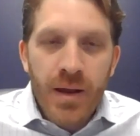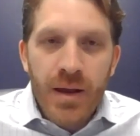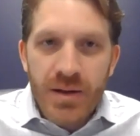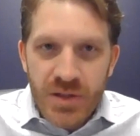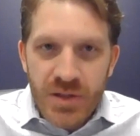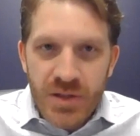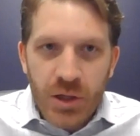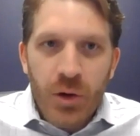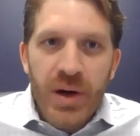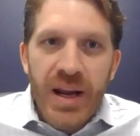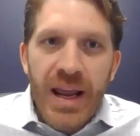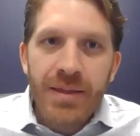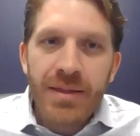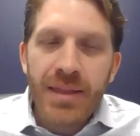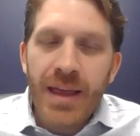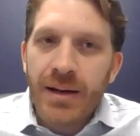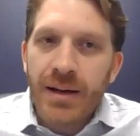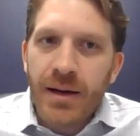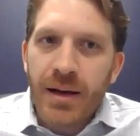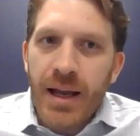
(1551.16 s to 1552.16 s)
uh, to
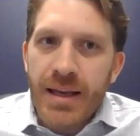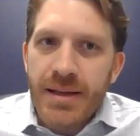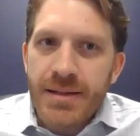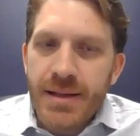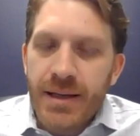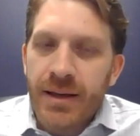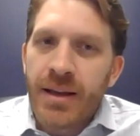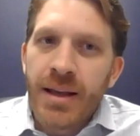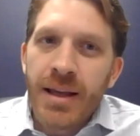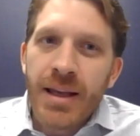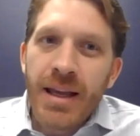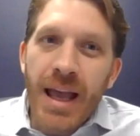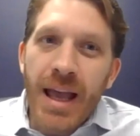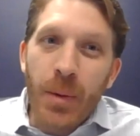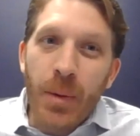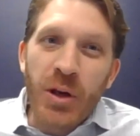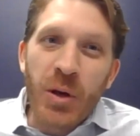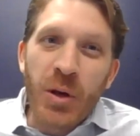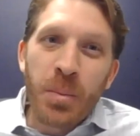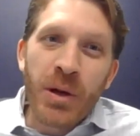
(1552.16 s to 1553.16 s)
create that glazing.
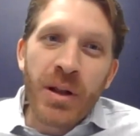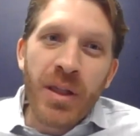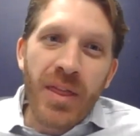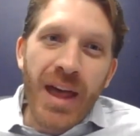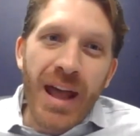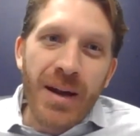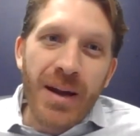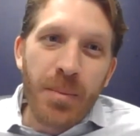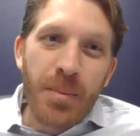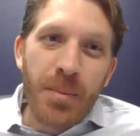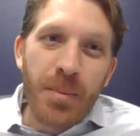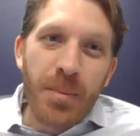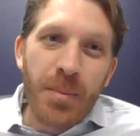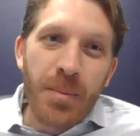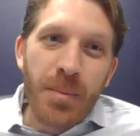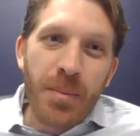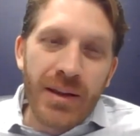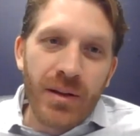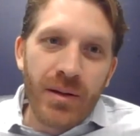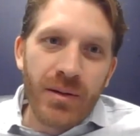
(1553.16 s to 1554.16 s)
And when you put that
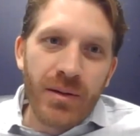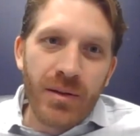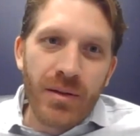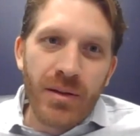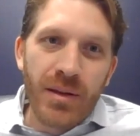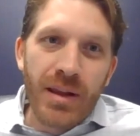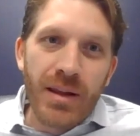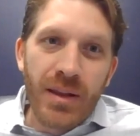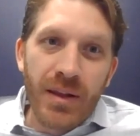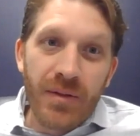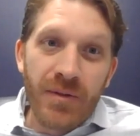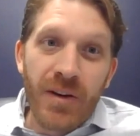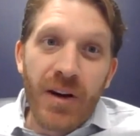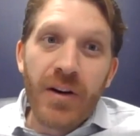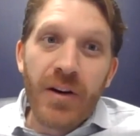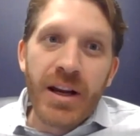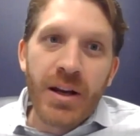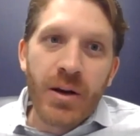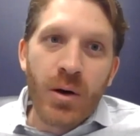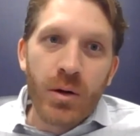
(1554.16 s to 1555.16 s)
back in the,
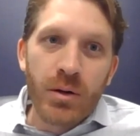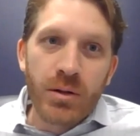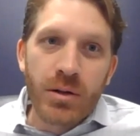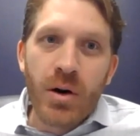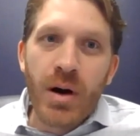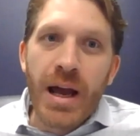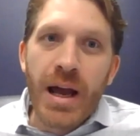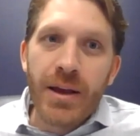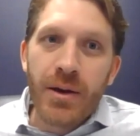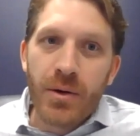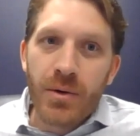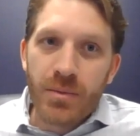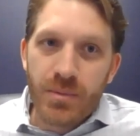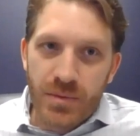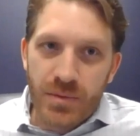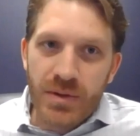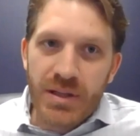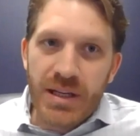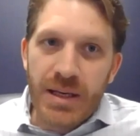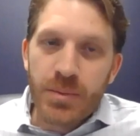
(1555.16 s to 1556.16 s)
the very cold
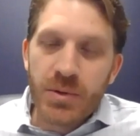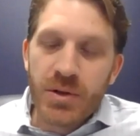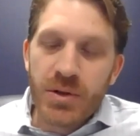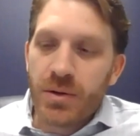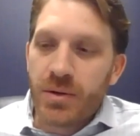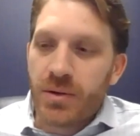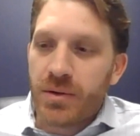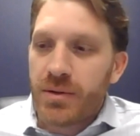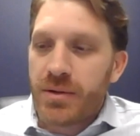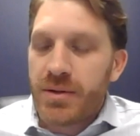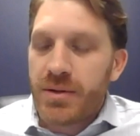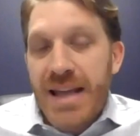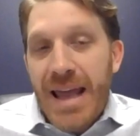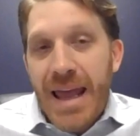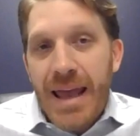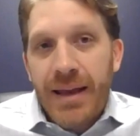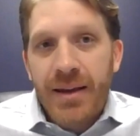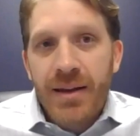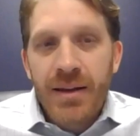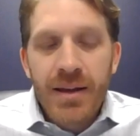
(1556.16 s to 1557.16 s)
cryo deep chill
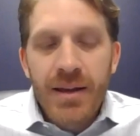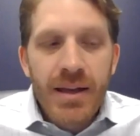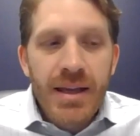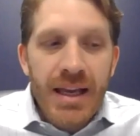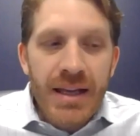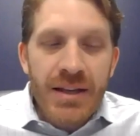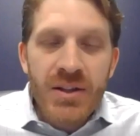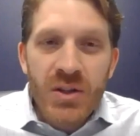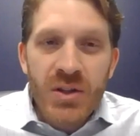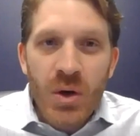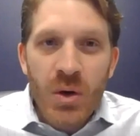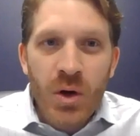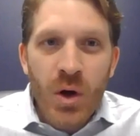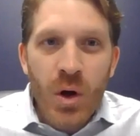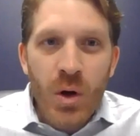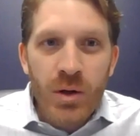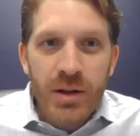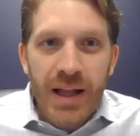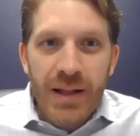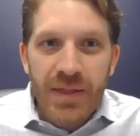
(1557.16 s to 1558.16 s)
tank, it's so
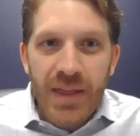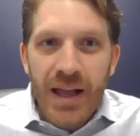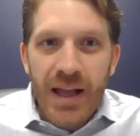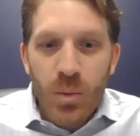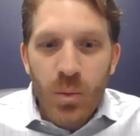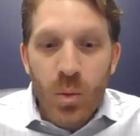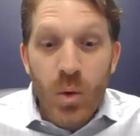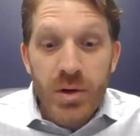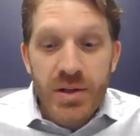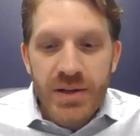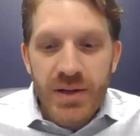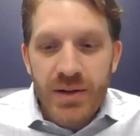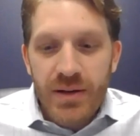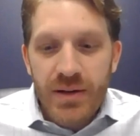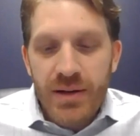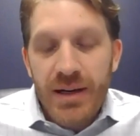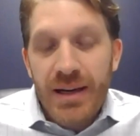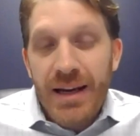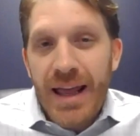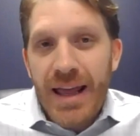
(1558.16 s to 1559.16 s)
cold that that
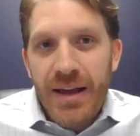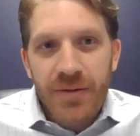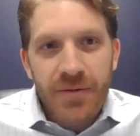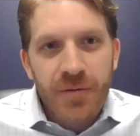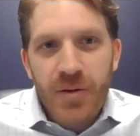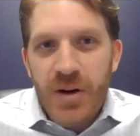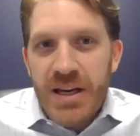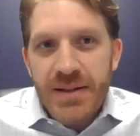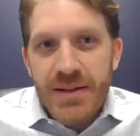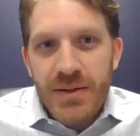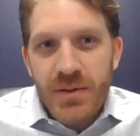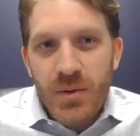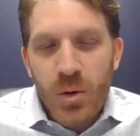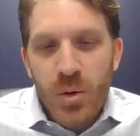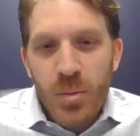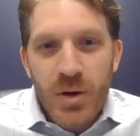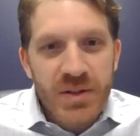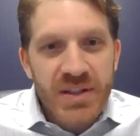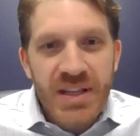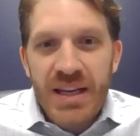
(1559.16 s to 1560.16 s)
water layer freezes
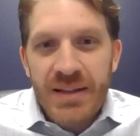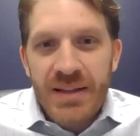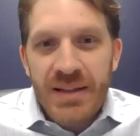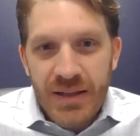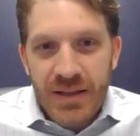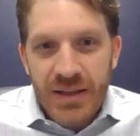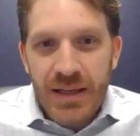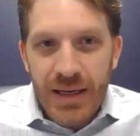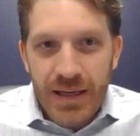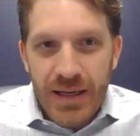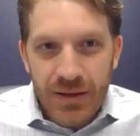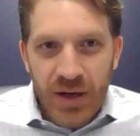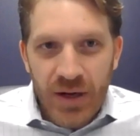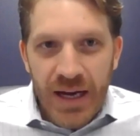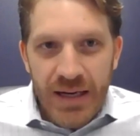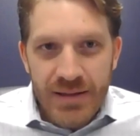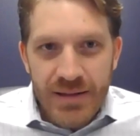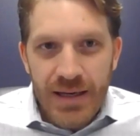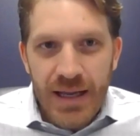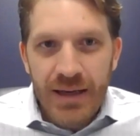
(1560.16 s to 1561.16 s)
almost instantly. It
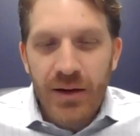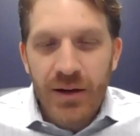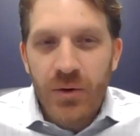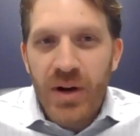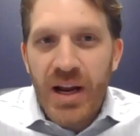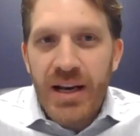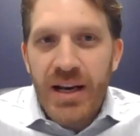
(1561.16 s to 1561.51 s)
creates like a